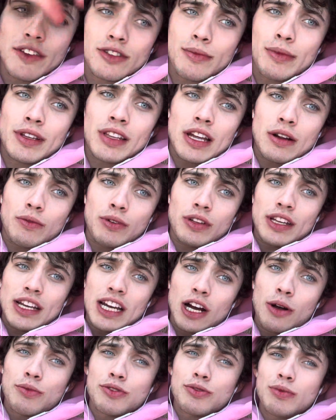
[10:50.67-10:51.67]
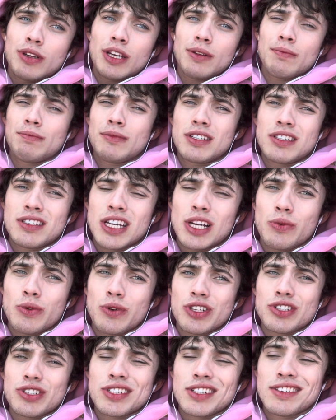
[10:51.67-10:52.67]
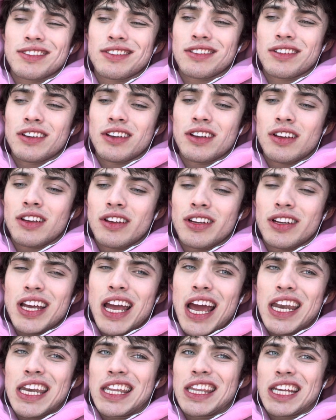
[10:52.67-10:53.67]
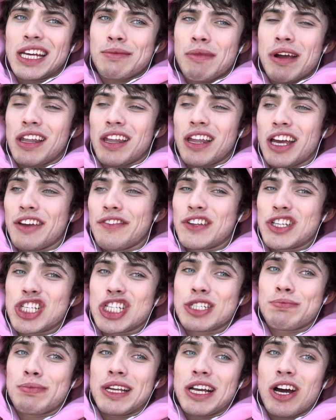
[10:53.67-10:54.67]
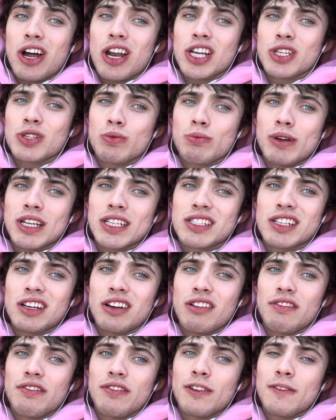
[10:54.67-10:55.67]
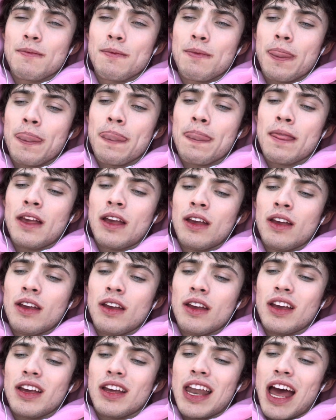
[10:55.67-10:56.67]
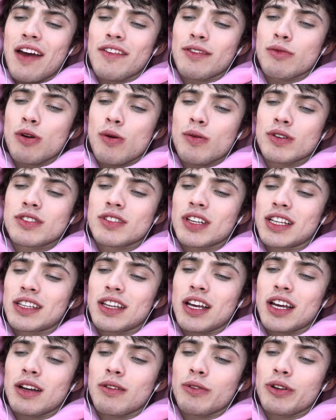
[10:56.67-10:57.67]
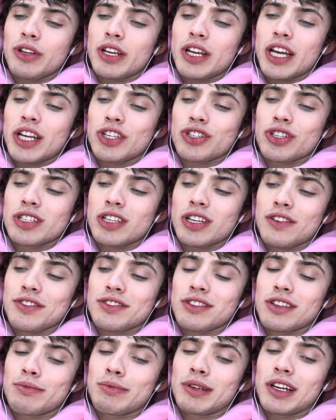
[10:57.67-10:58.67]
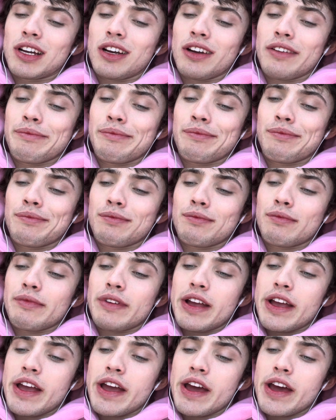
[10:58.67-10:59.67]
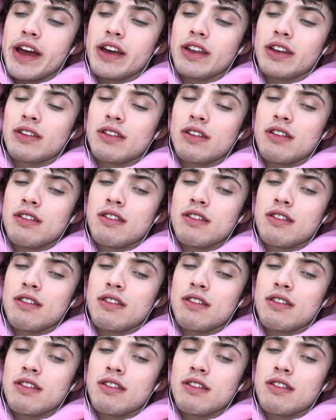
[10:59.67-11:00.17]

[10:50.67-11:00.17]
something that really helps me distinguish anything in my life. It's just being honest with myself and having moments like that where you catch yourself slipping up. And